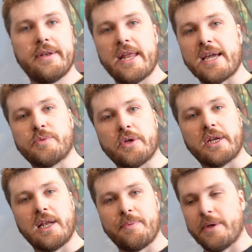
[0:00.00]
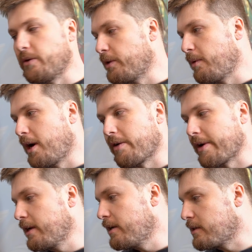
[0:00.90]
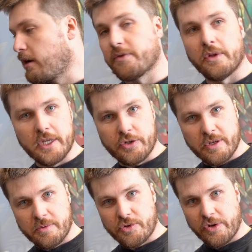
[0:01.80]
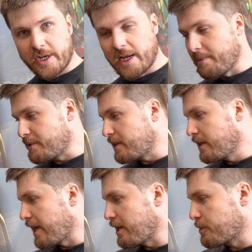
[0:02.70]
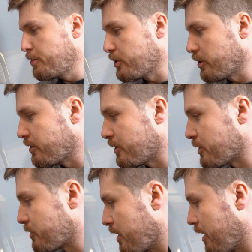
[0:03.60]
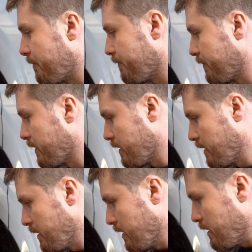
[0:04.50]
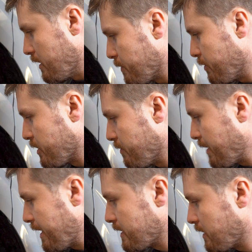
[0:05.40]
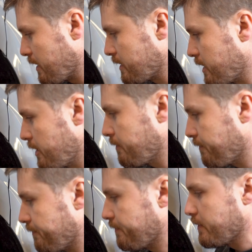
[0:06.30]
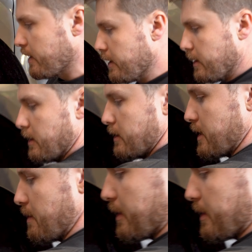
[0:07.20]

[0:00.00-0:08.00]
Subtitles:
next we're going to clip in all the wiring. So I've got these Christmas tree clips. They just push onto the strut and just push in place like so. Same